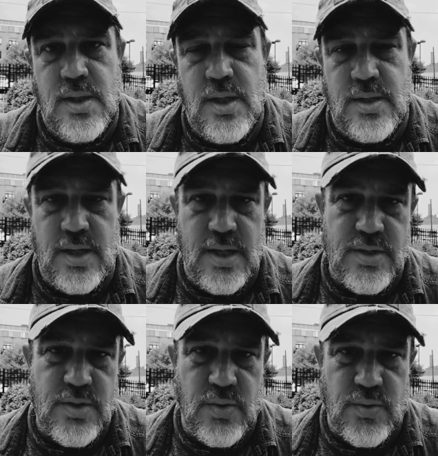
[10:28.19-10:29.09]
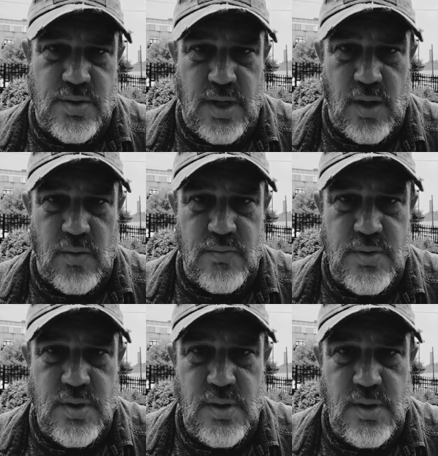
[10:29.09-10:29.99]
And ask
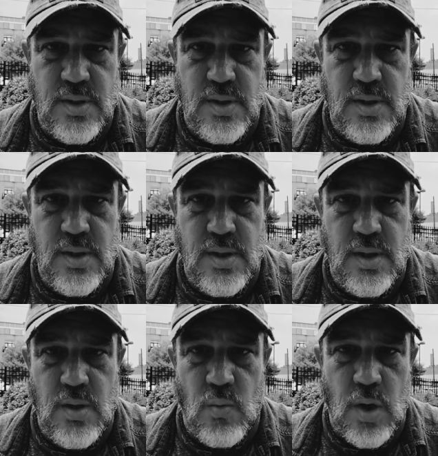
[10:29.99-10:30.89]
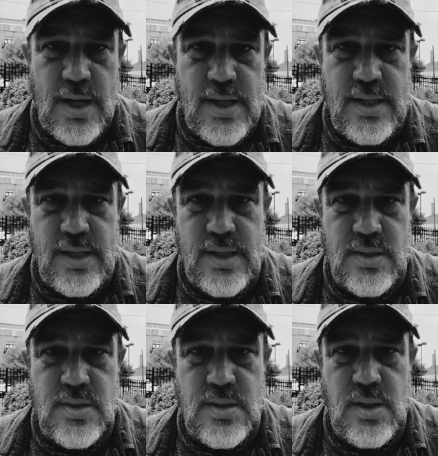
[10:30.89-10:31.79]
yourselves why it
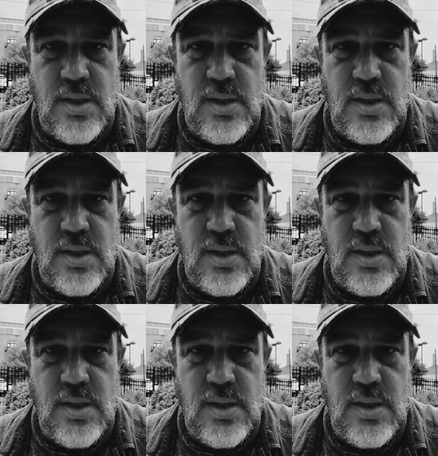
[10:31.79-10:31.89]
is